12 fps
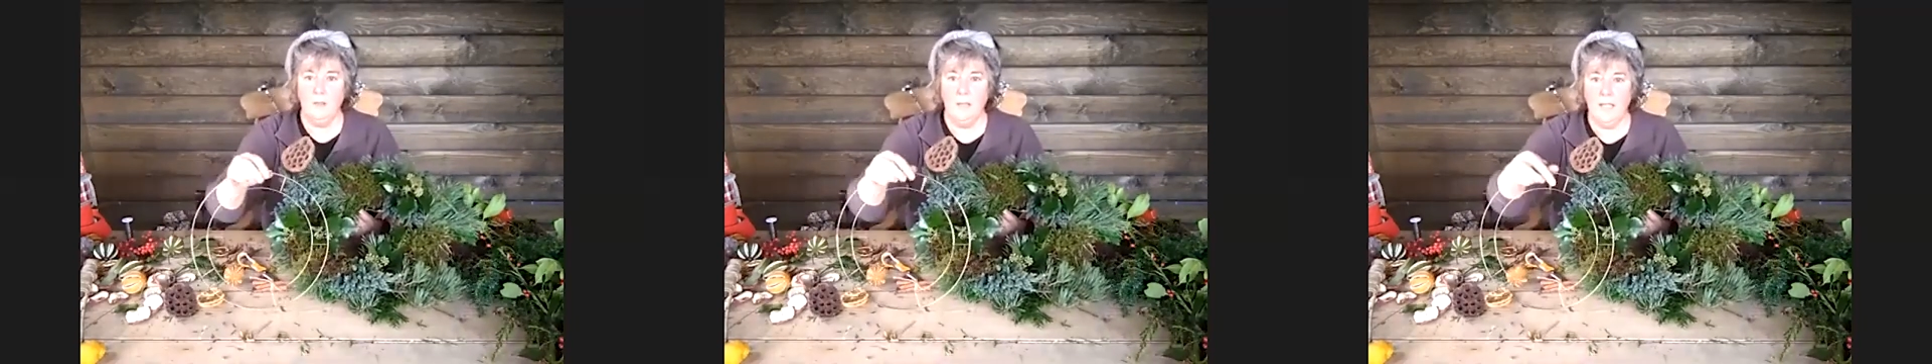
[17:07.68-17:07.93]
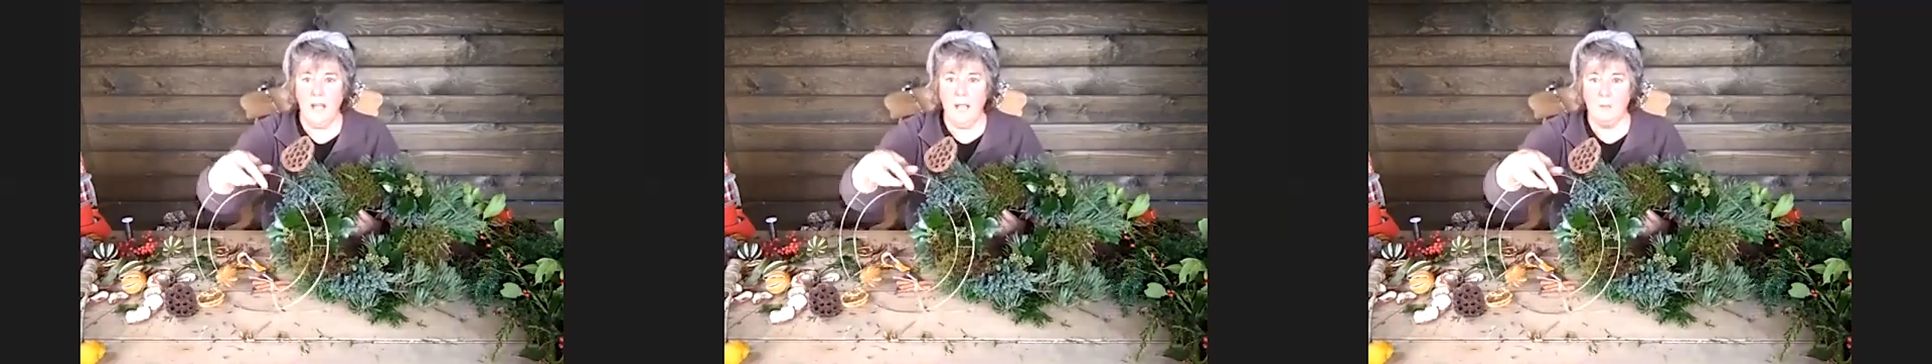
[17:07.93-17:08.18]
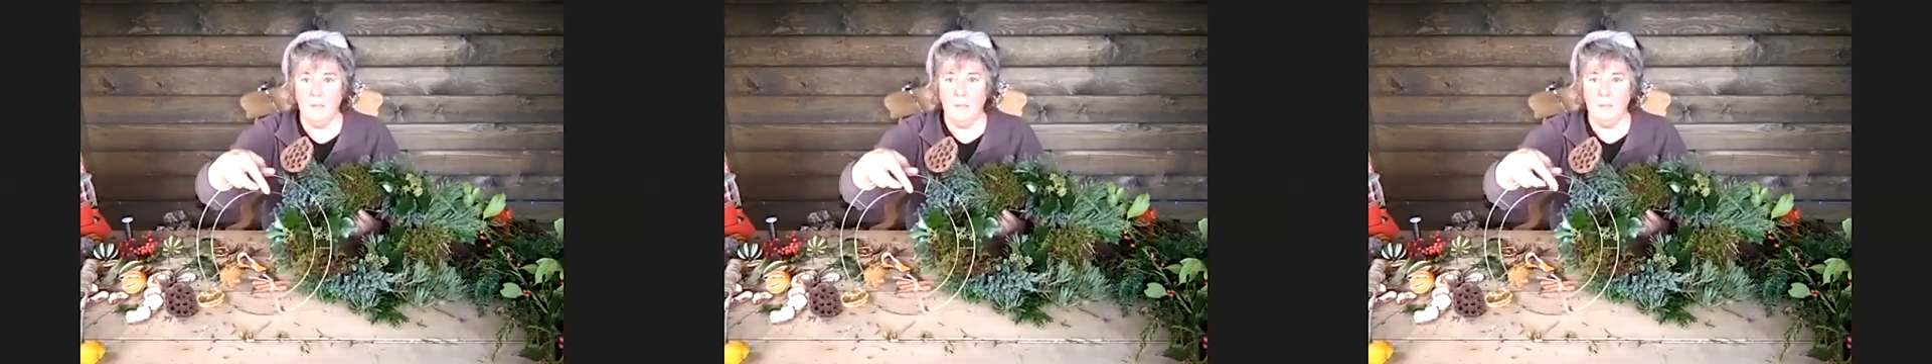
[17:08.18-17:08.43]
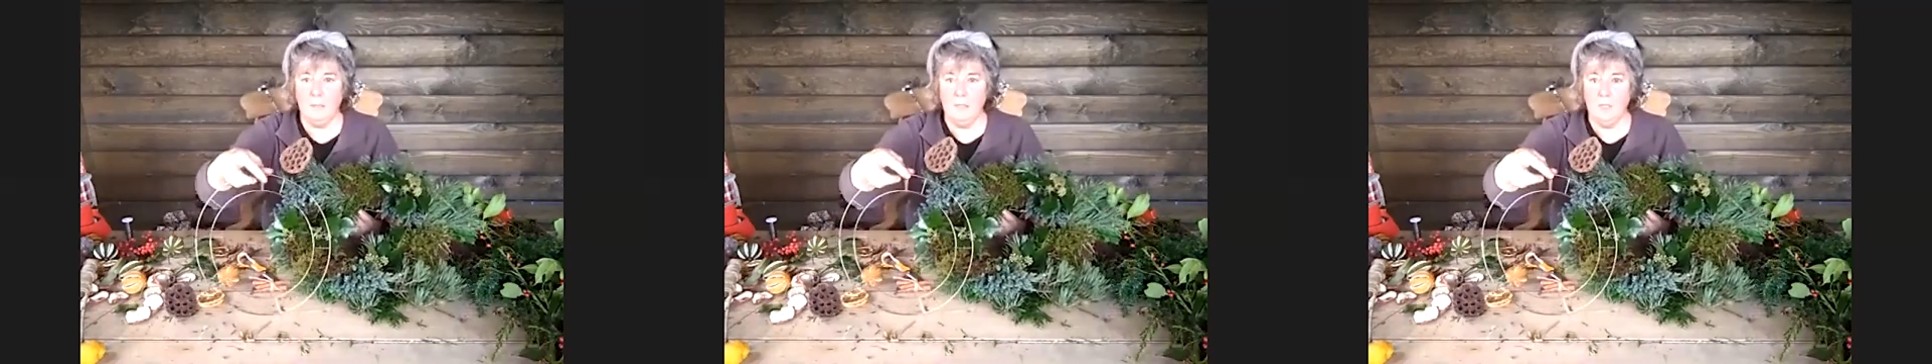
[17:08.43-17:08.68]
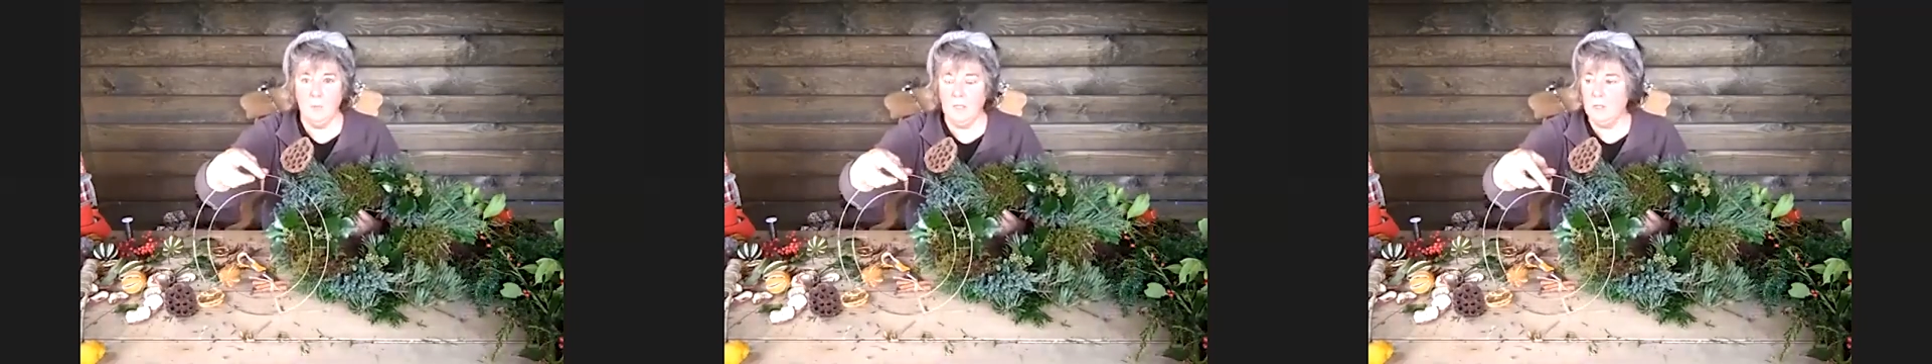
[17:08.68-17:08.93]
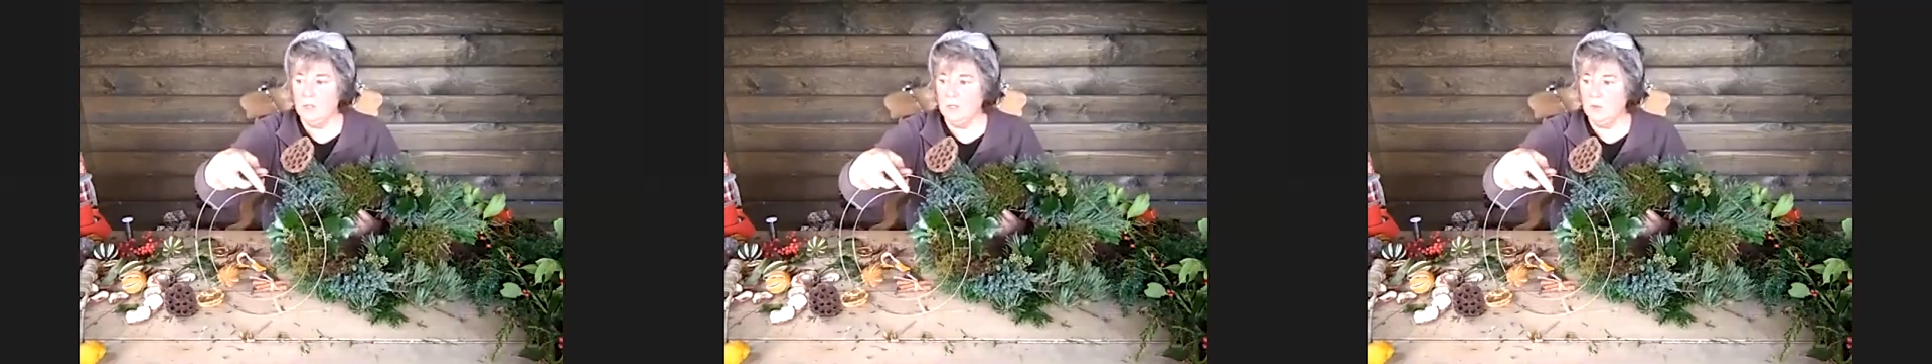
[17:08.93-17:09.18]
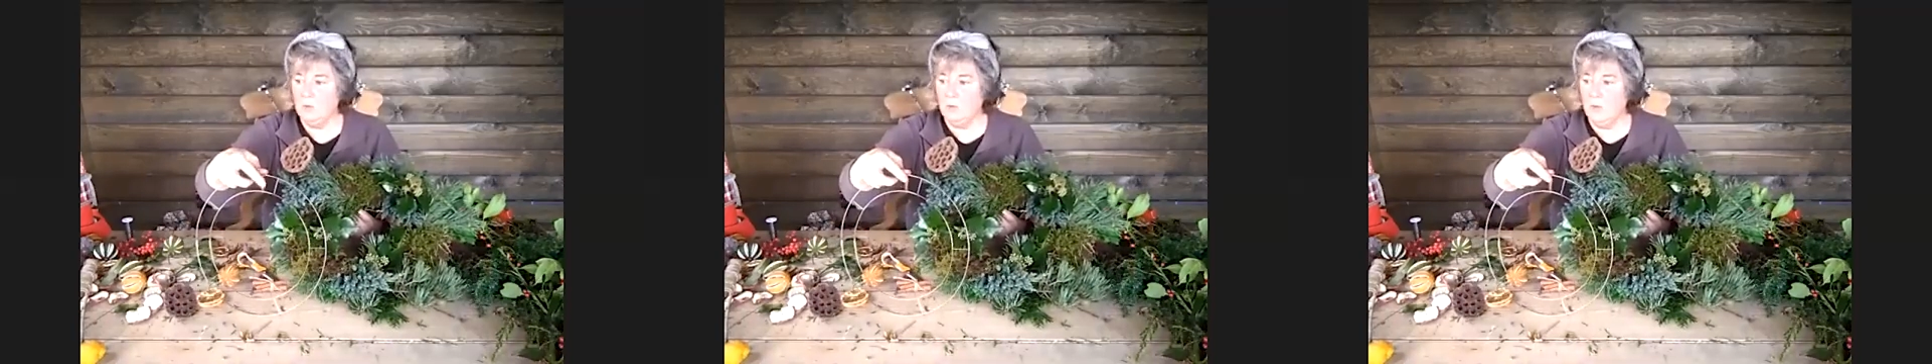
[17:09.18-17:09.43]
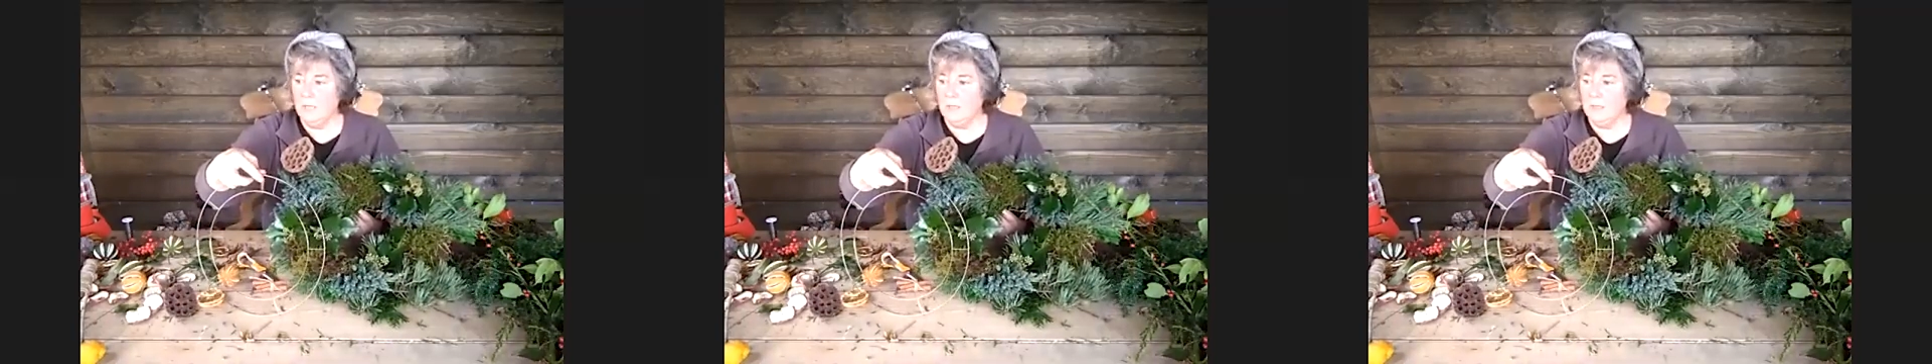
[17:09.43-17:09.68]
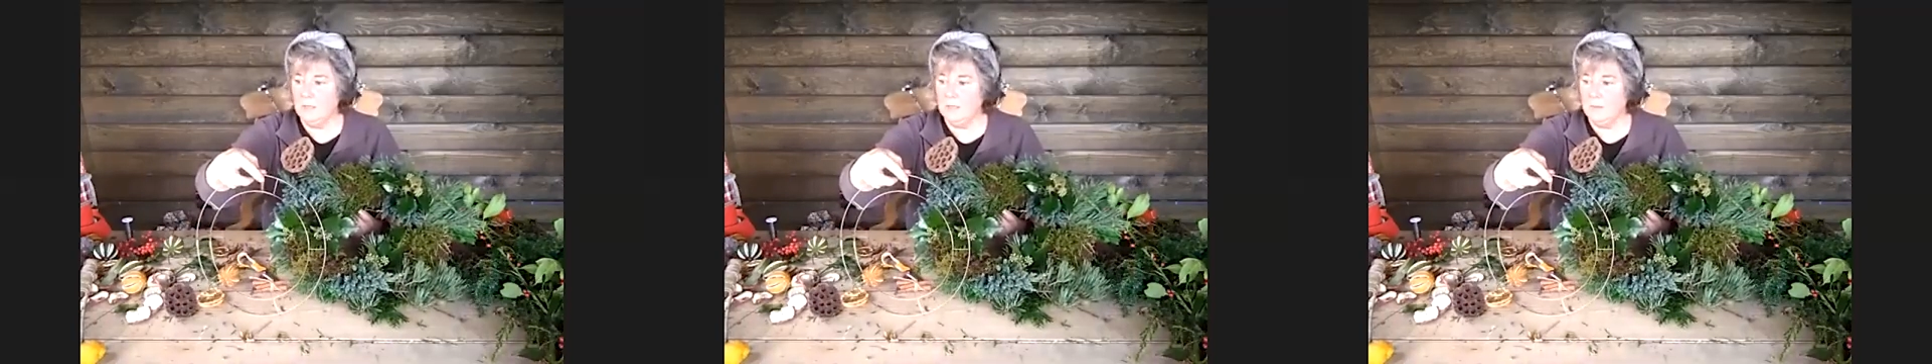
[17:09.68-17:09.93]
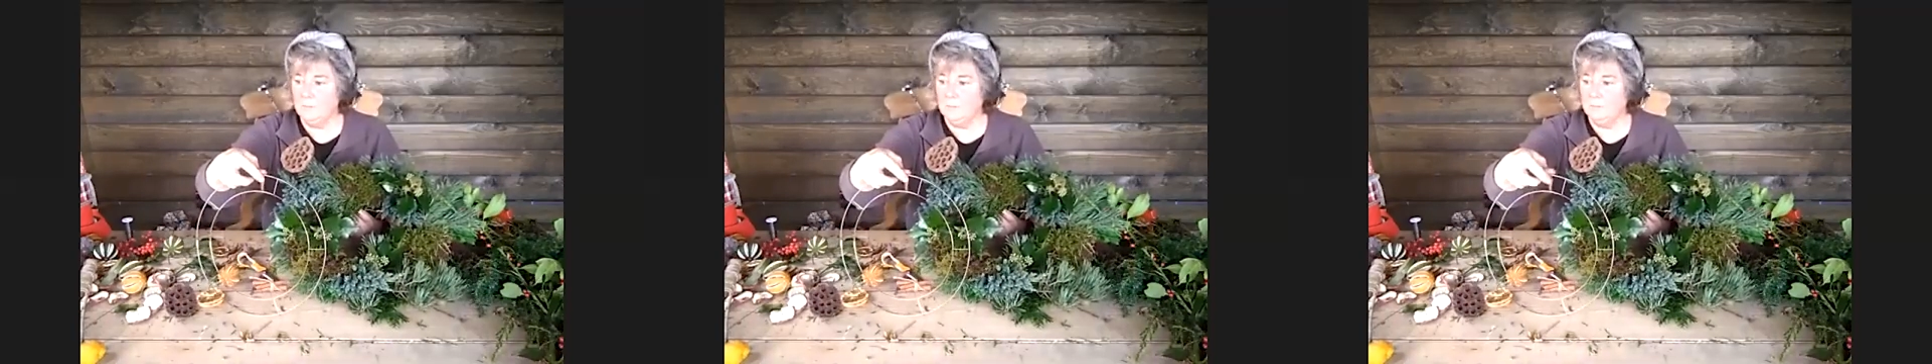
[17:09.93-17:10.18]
gap in between the 2 rings.